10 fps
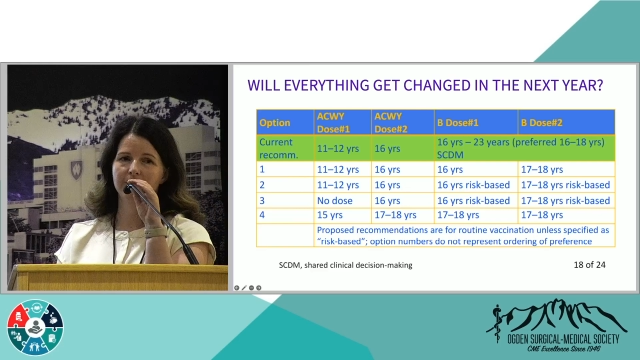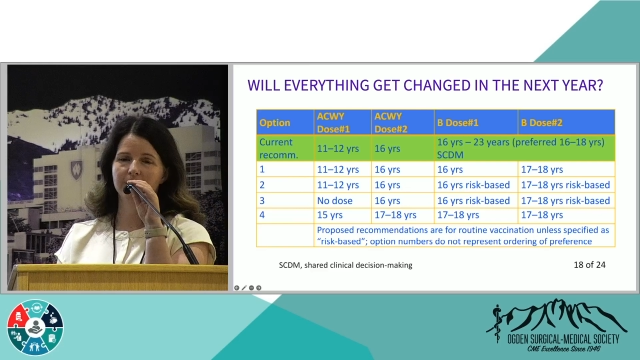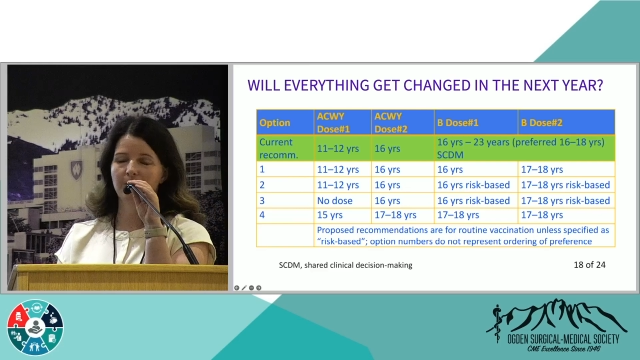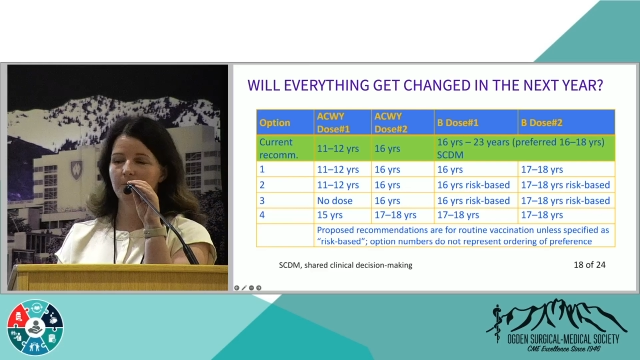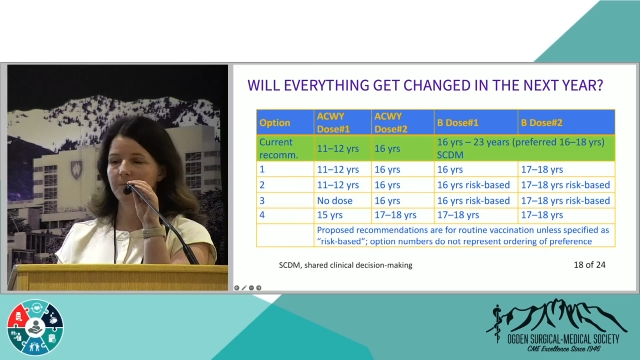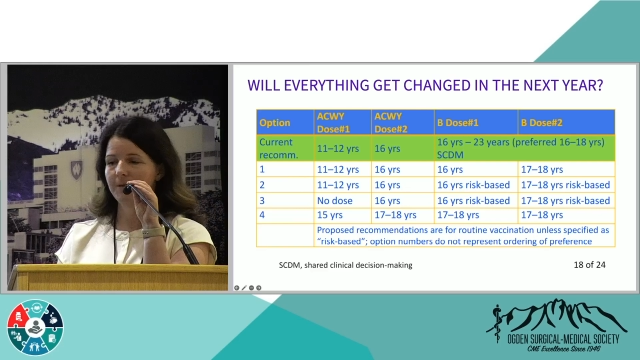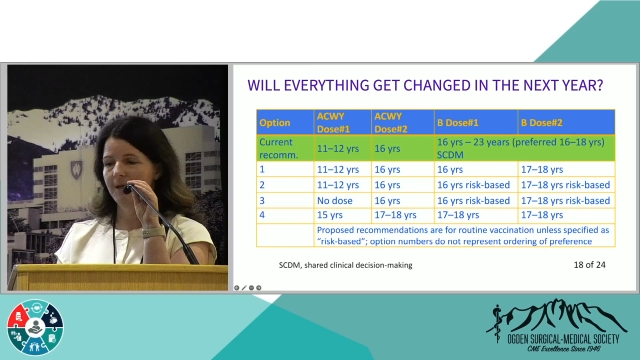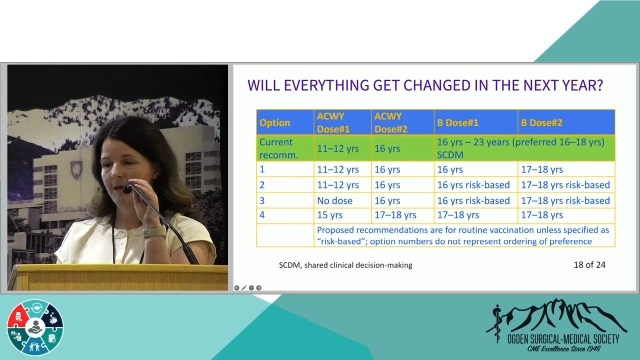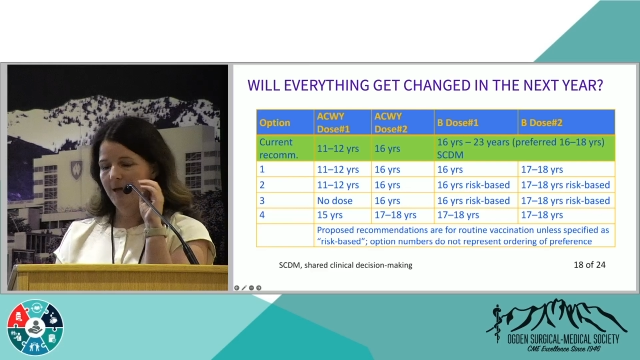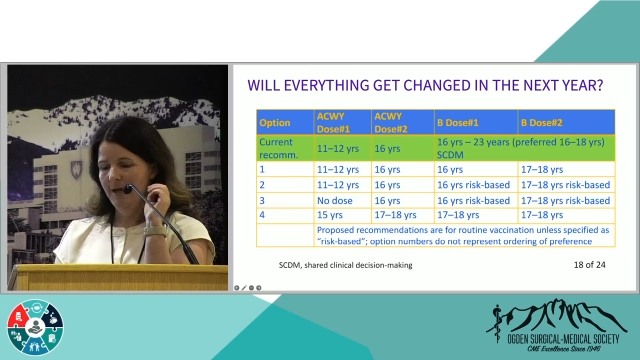So
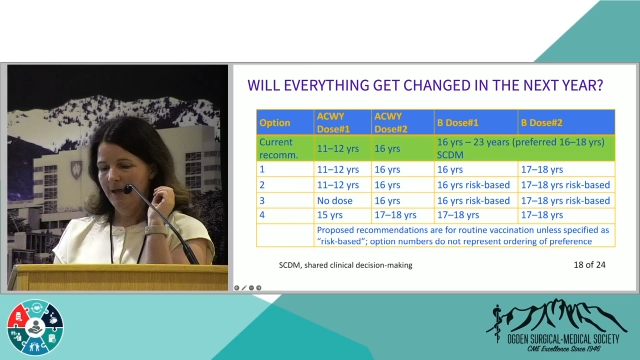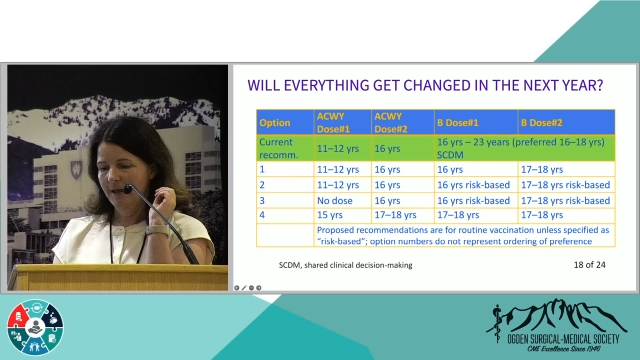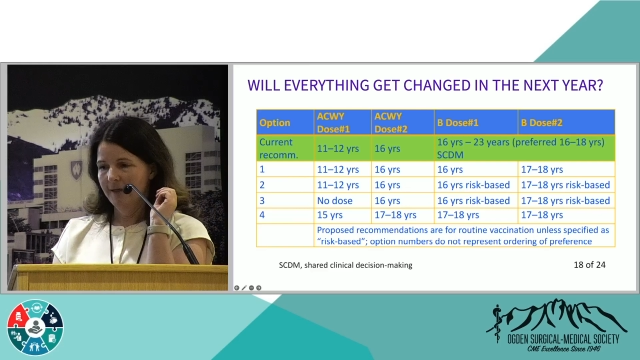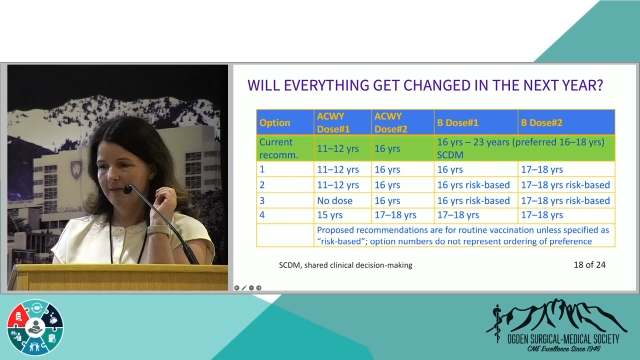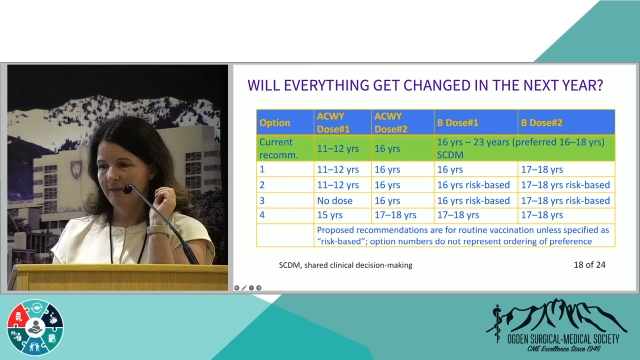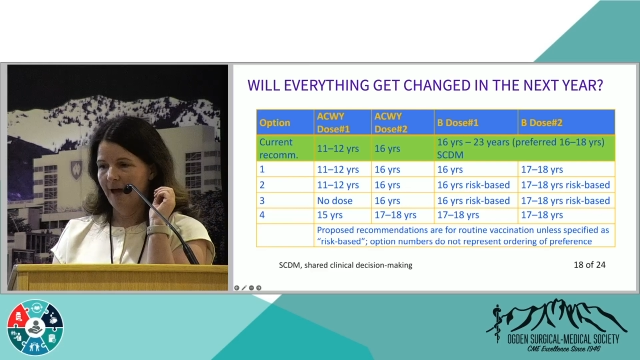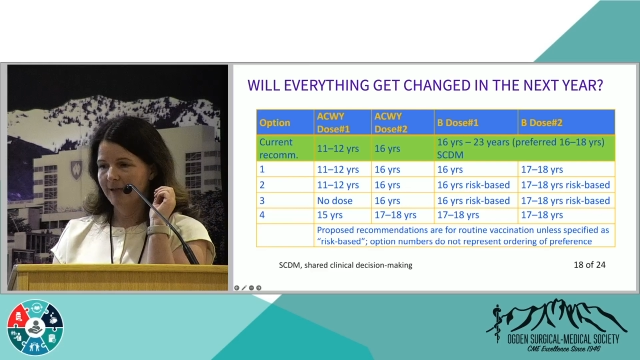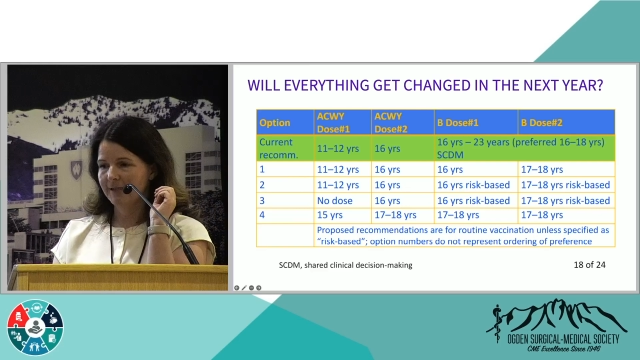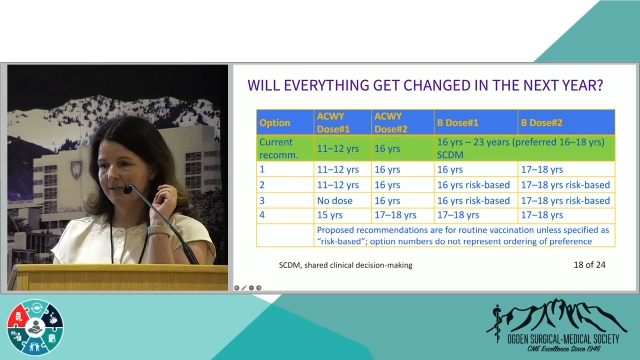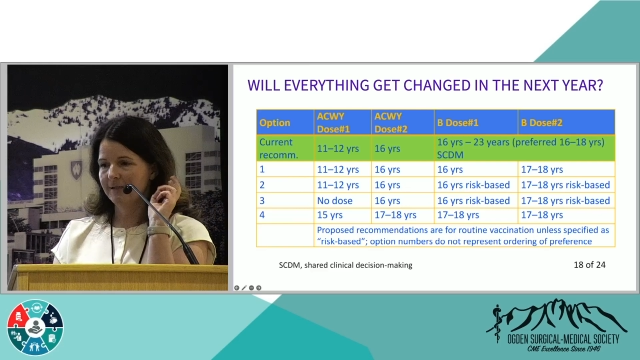
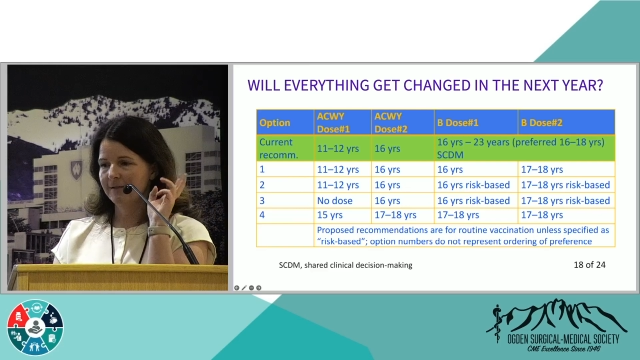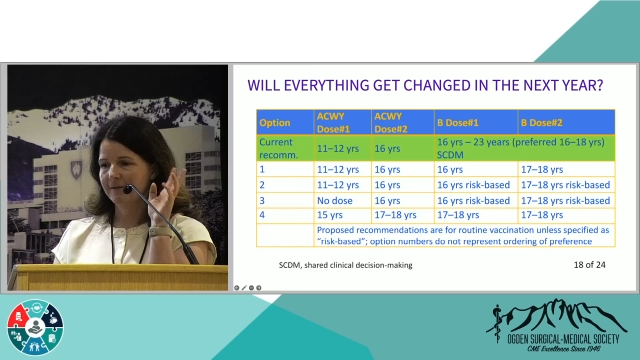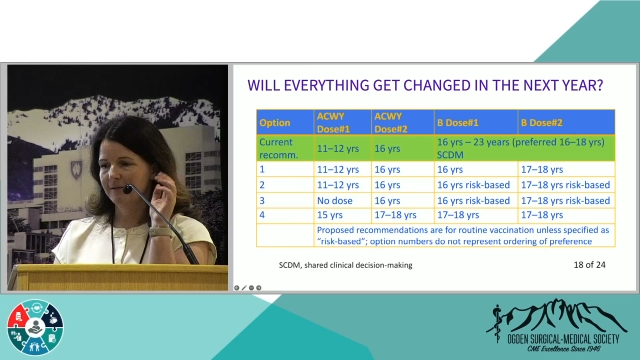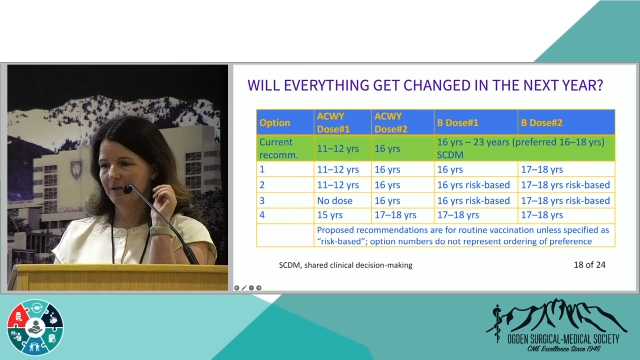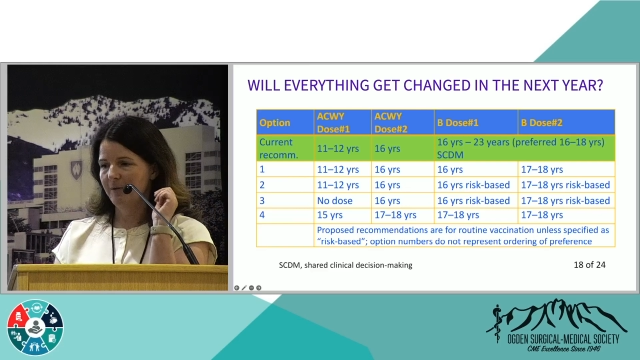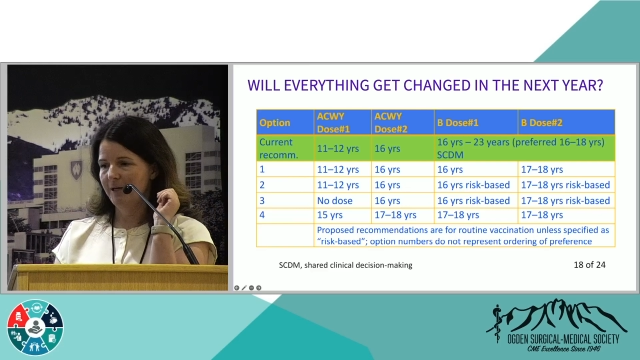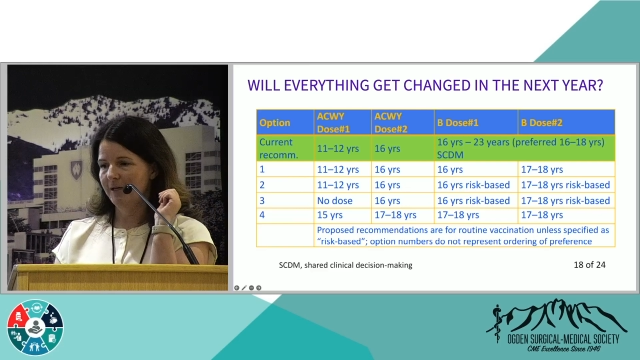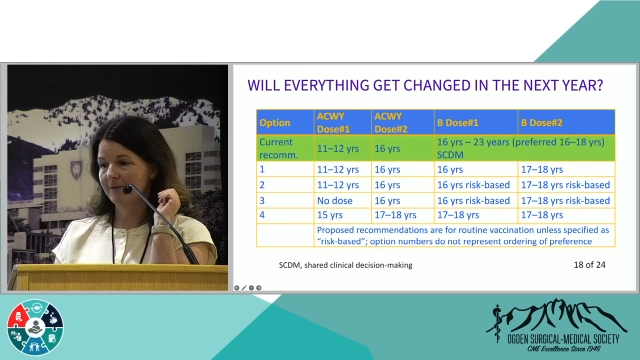that's to be